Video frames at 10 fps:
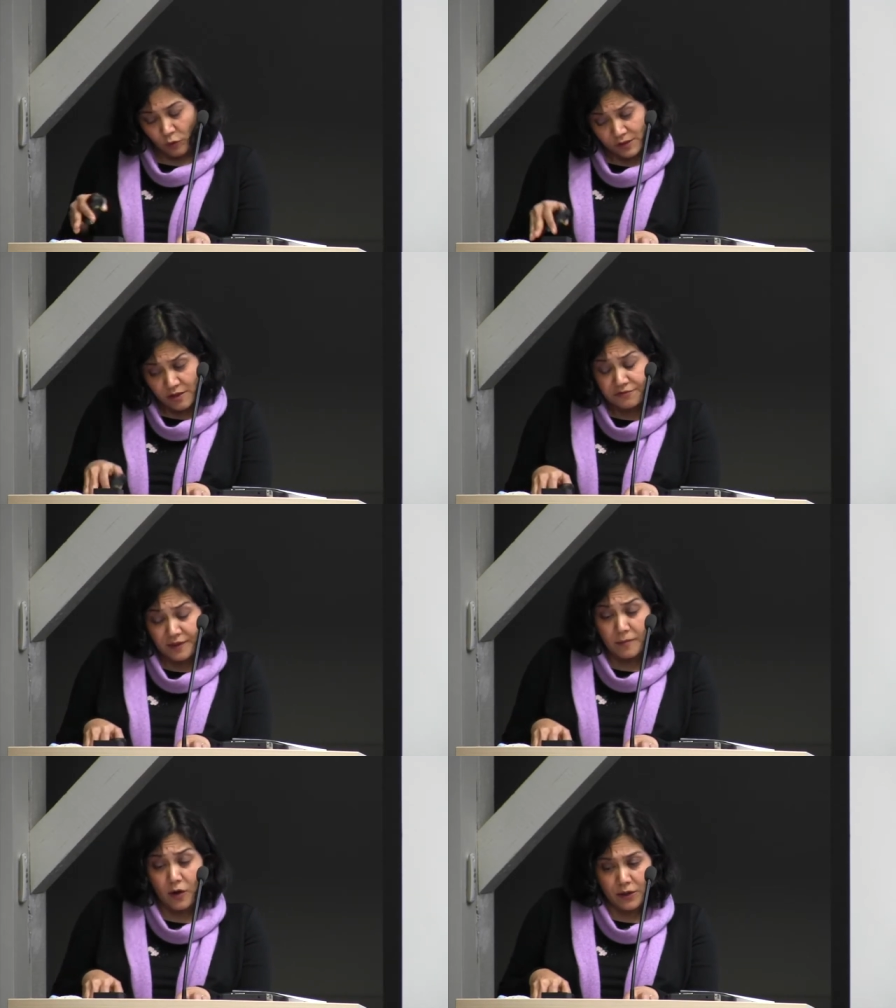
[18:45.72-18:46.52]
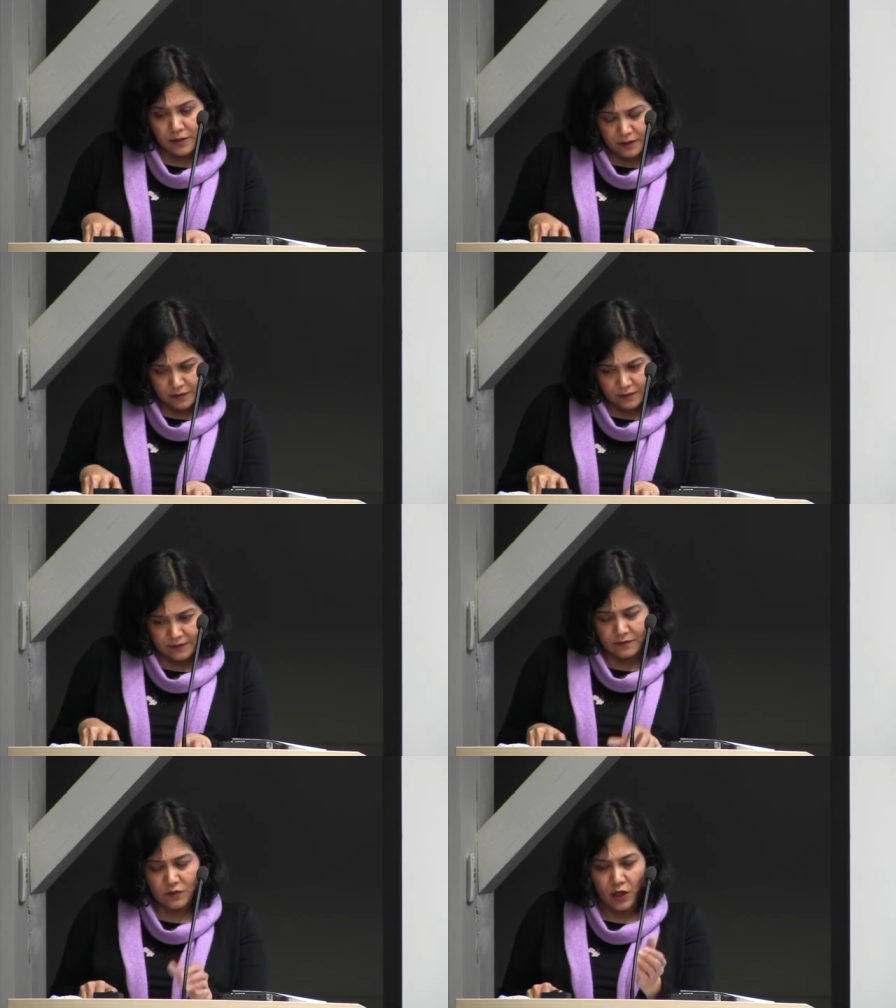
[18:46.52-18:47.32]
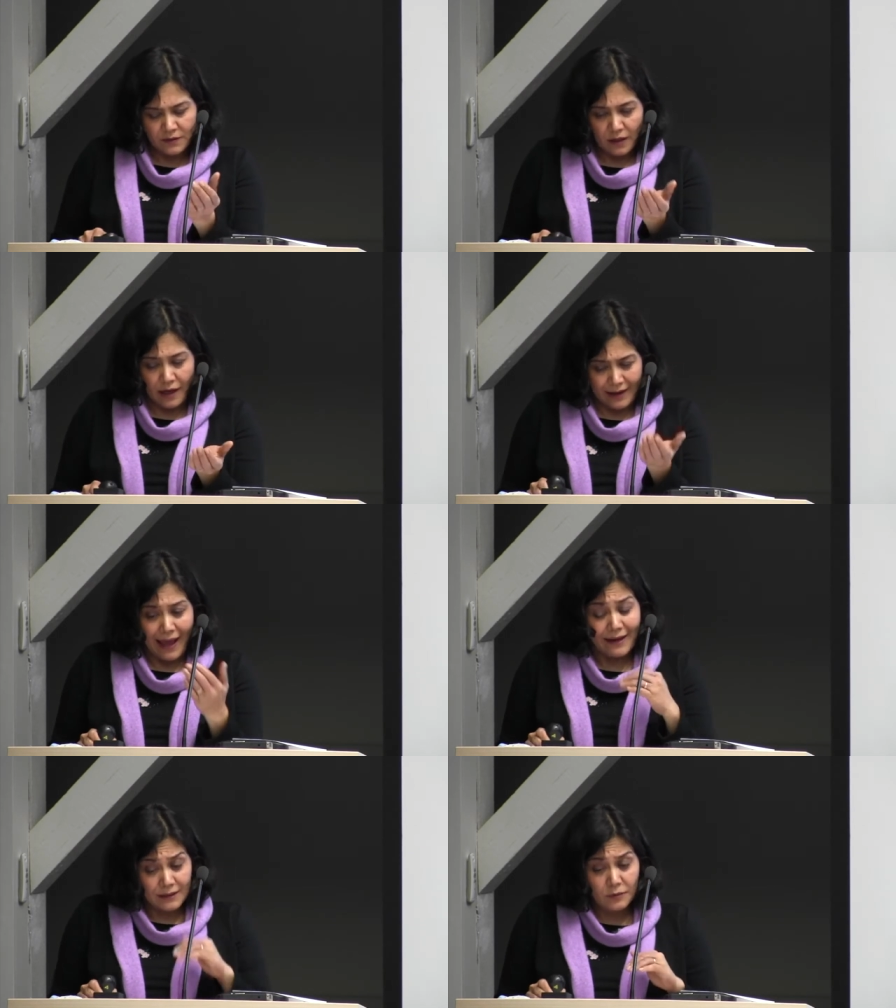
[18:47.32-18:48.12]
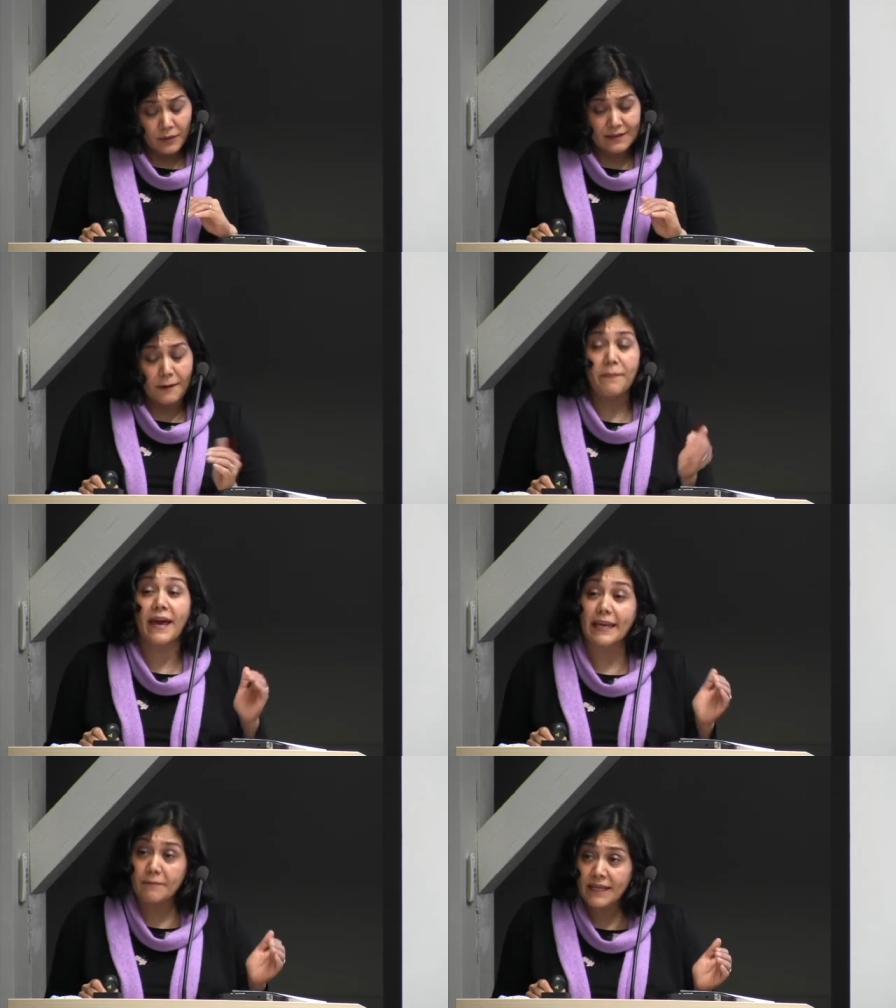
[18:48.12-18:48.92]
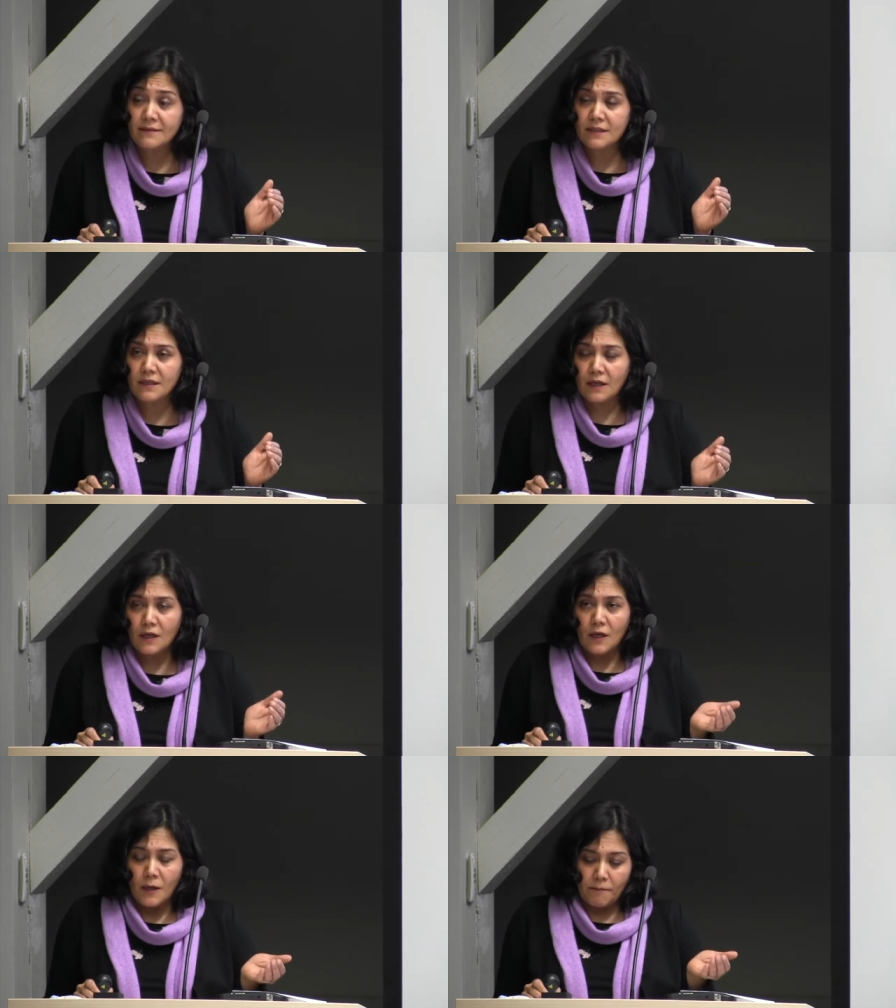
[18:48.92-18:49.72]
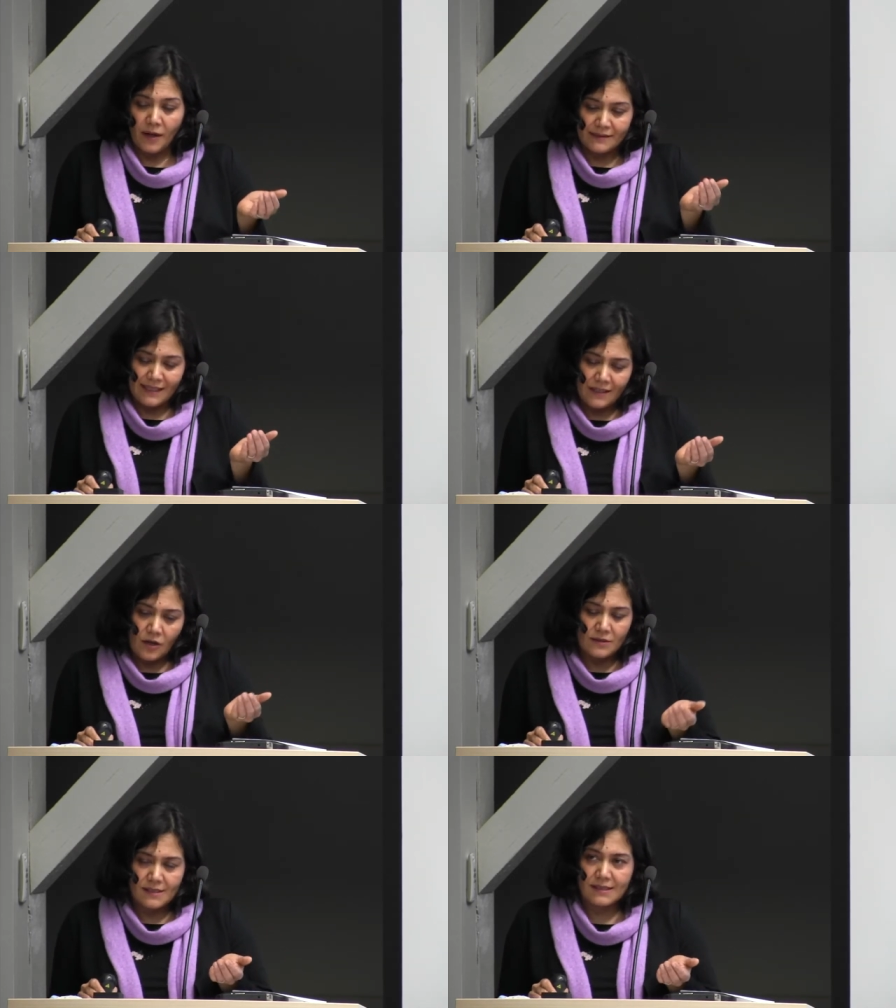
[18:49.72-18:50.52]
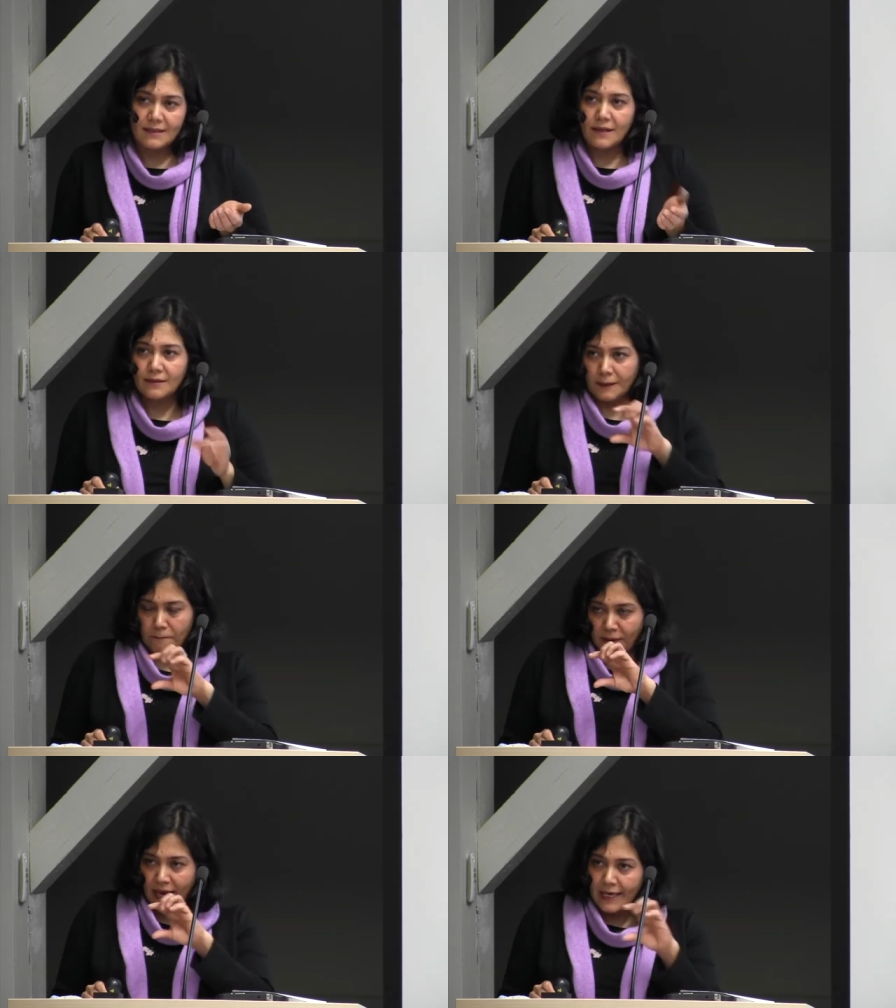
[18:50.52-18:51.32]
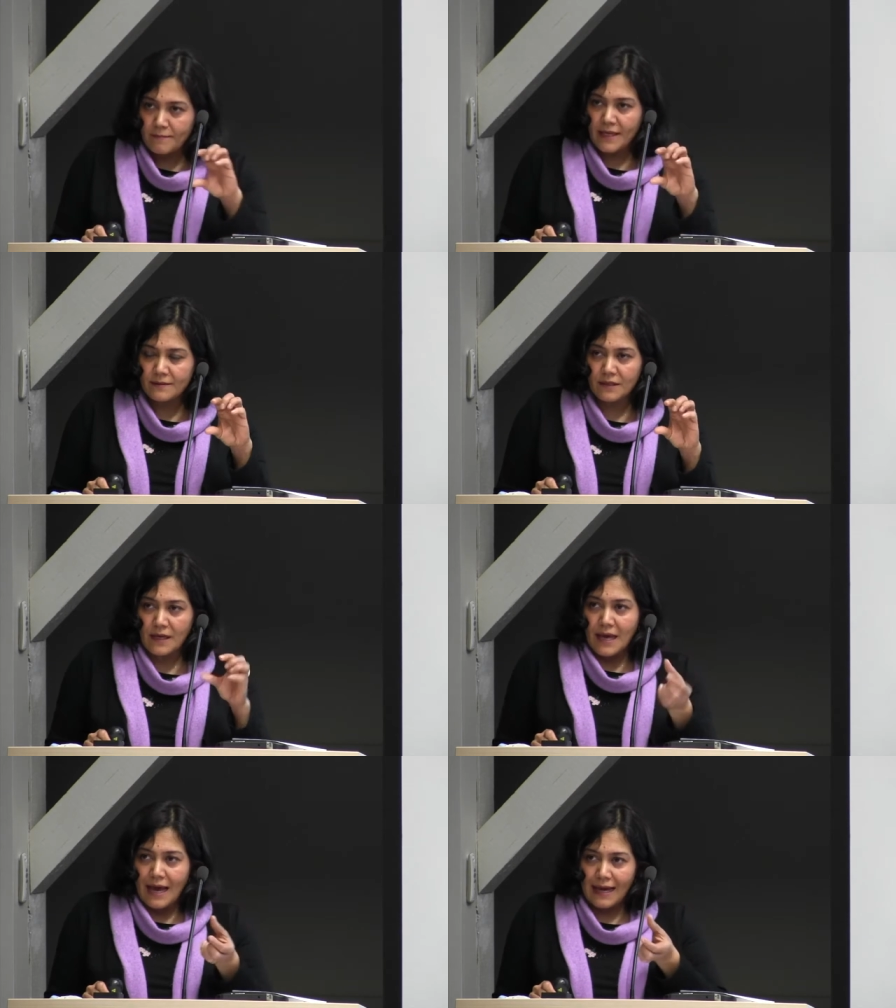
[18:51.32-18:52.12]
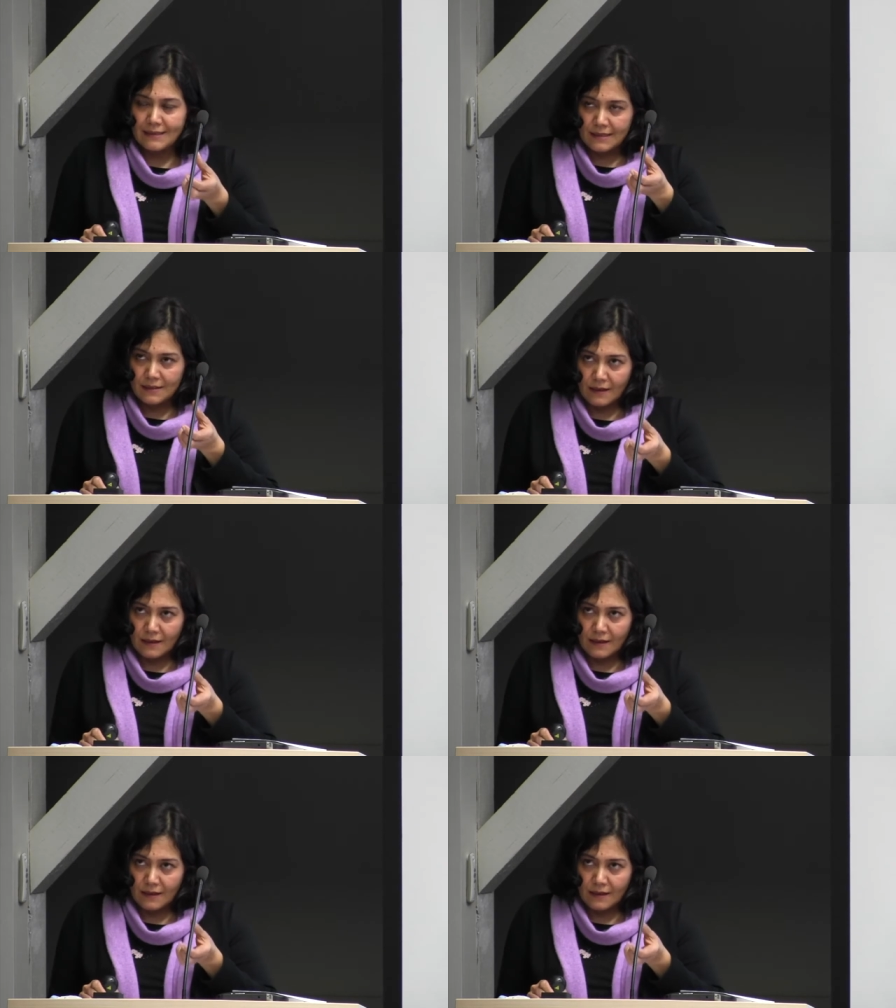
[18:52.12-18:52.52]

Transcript: most of them are agree with the payment, but they consider the payment as